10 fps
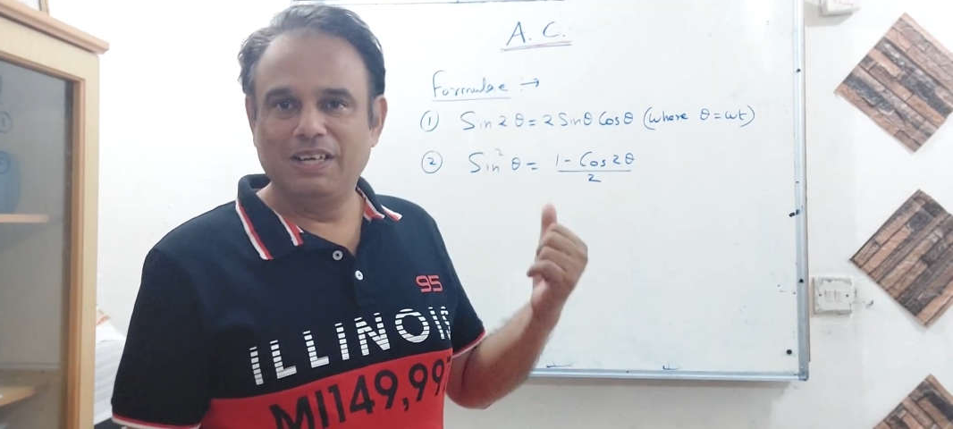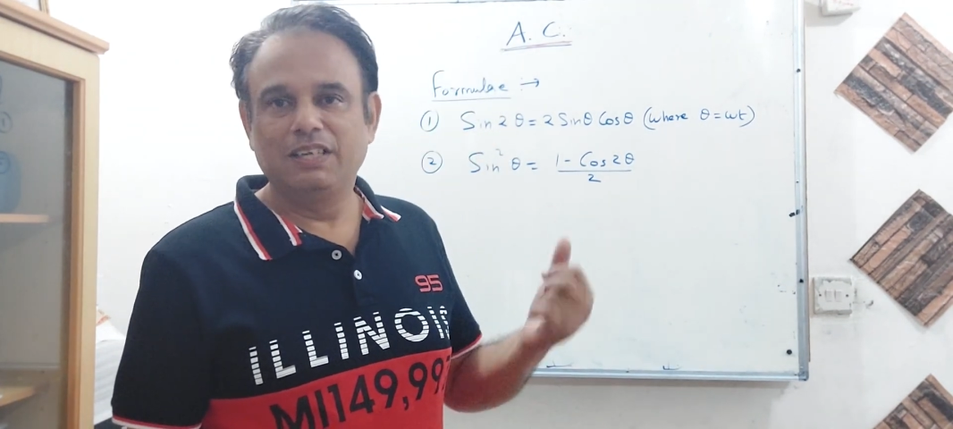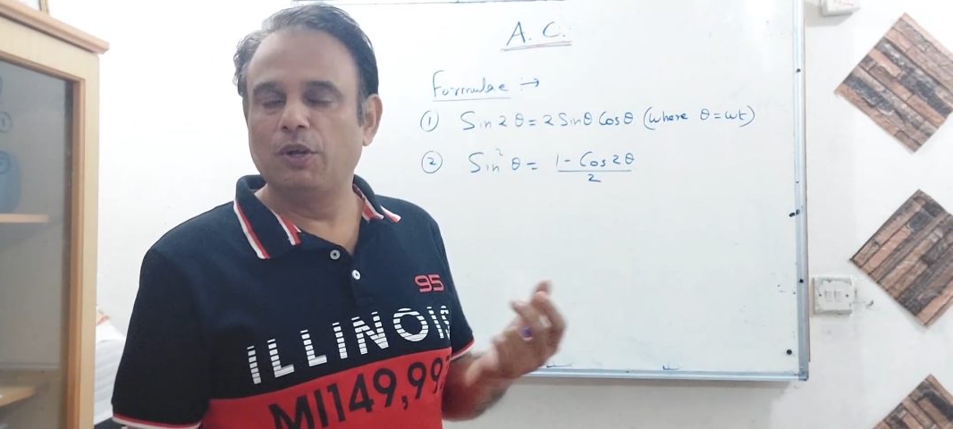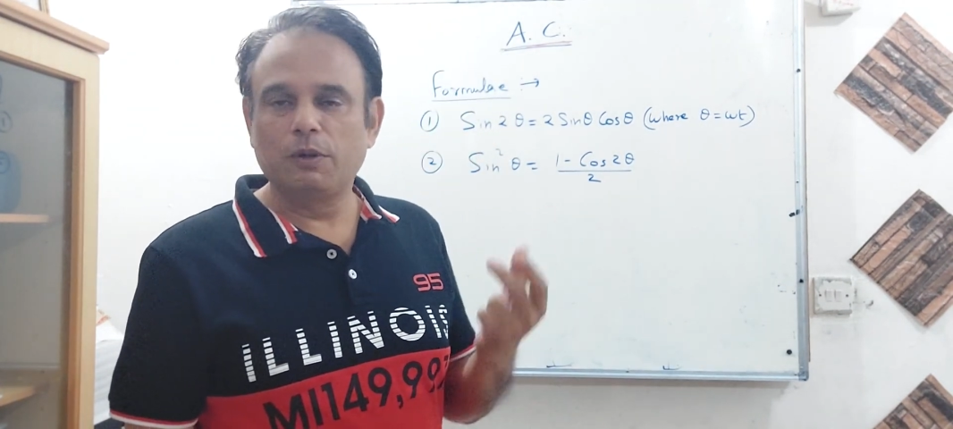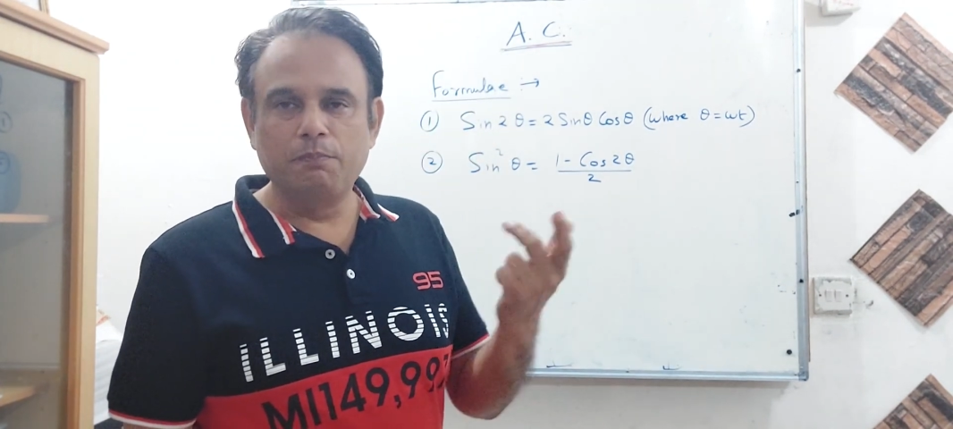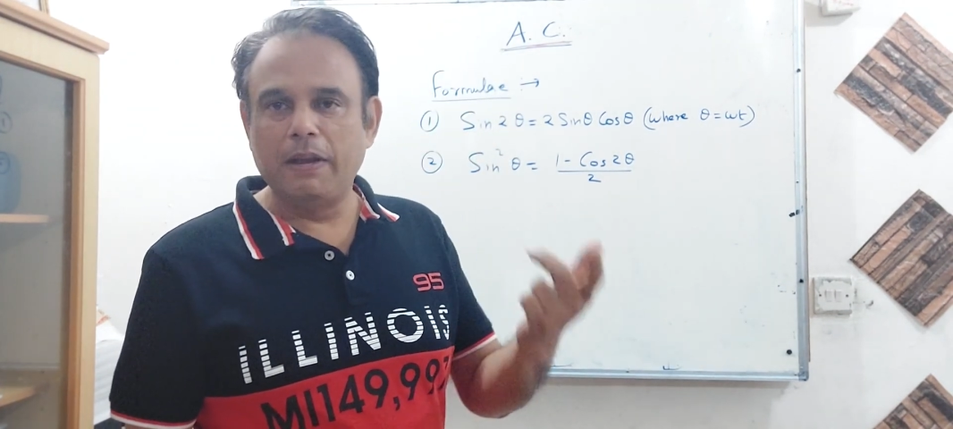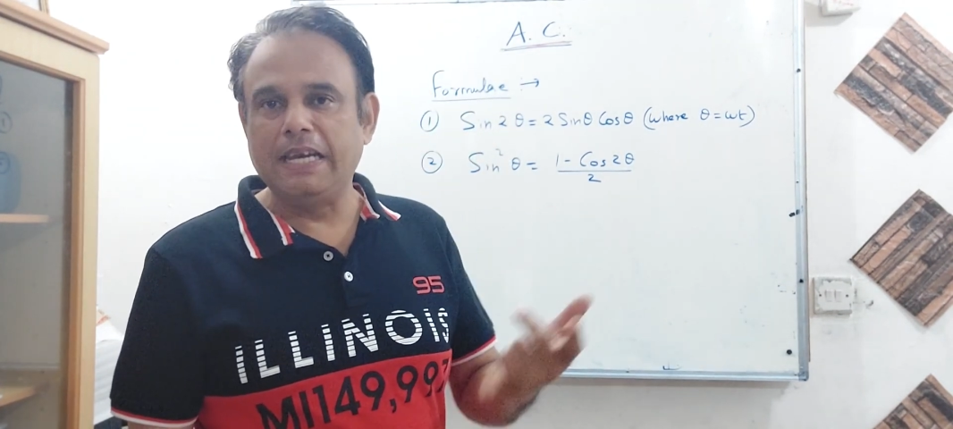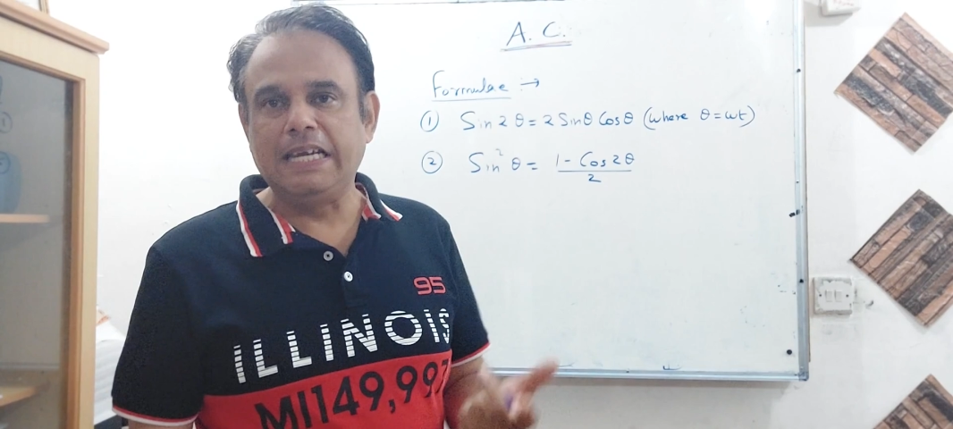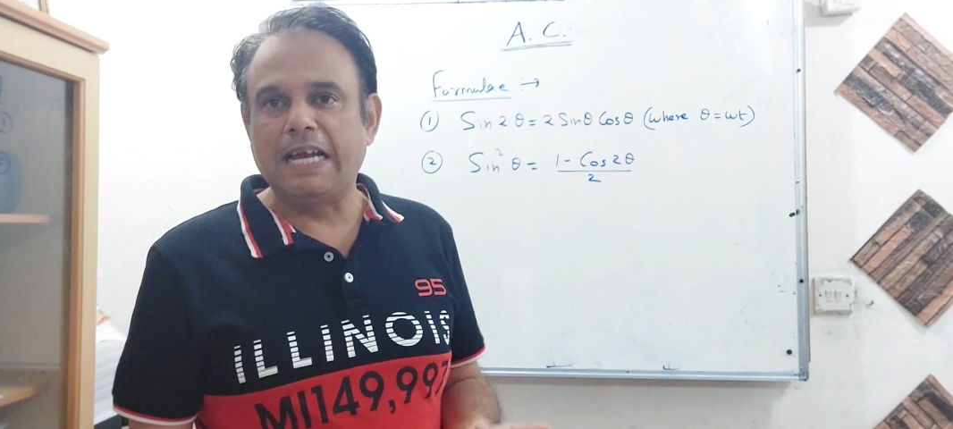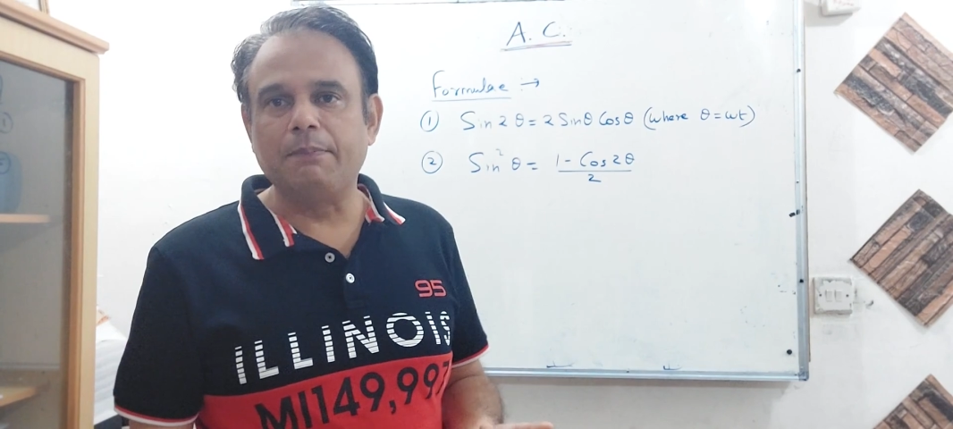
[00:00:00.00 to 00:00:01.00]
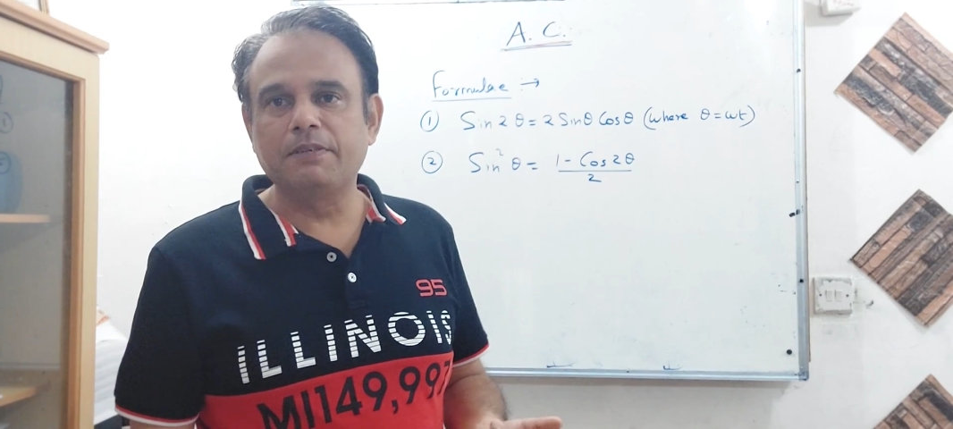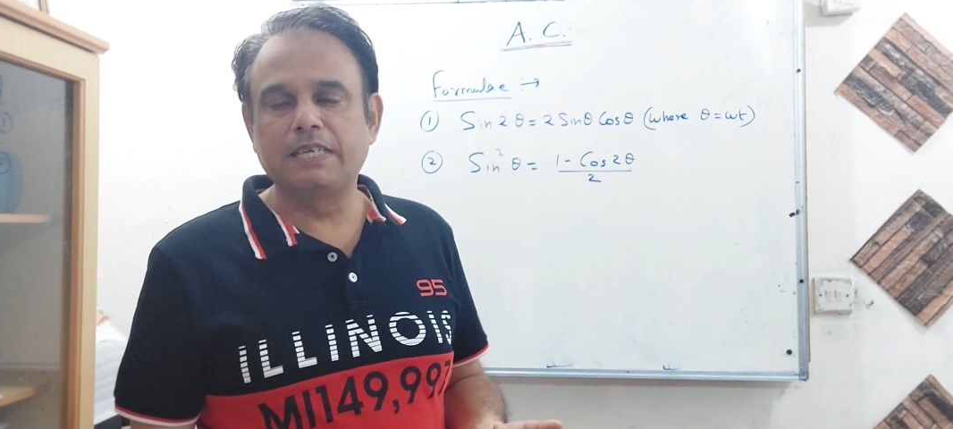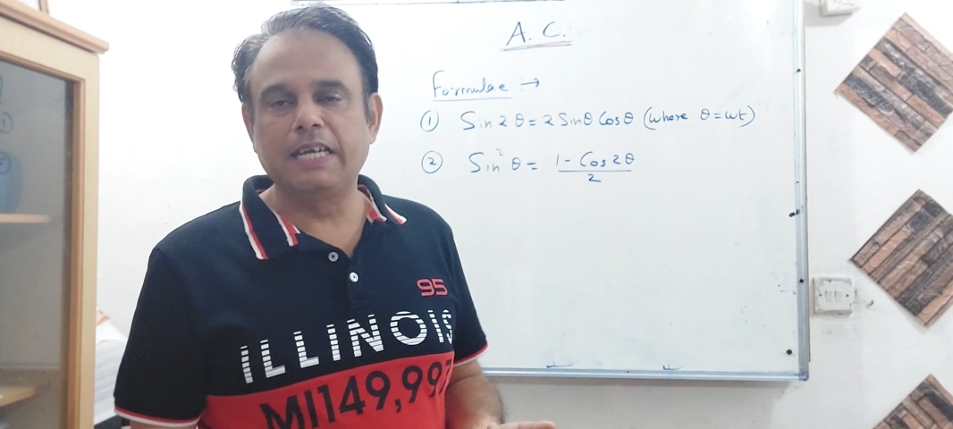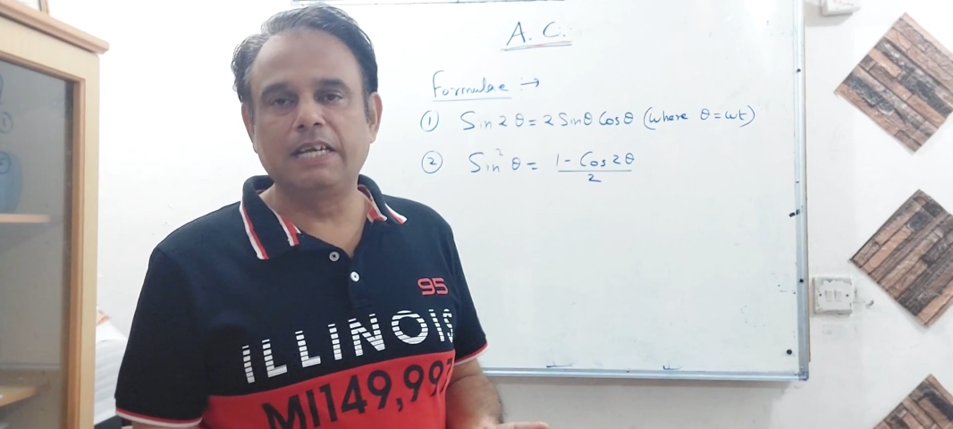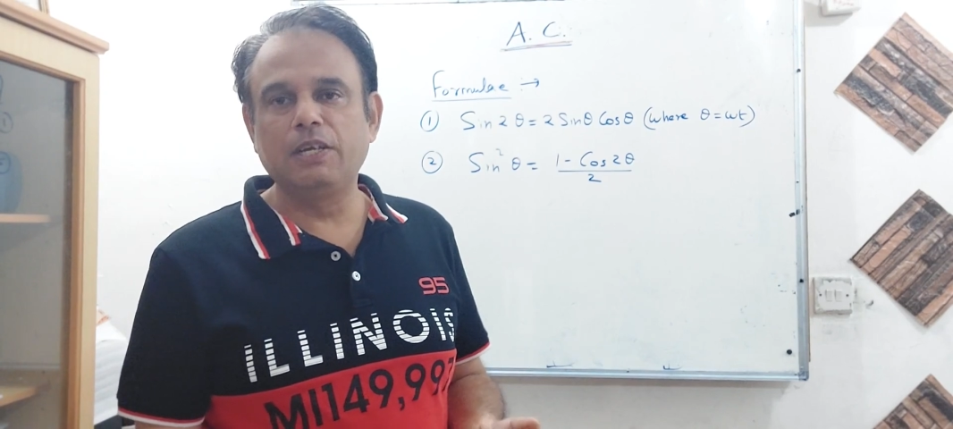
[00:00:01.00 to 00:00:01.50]
Not many, I am
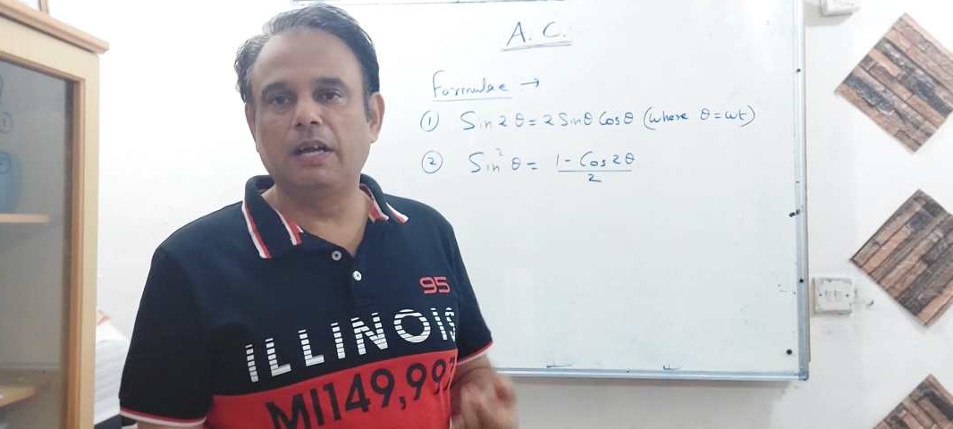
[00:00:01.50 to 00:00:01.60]
saying,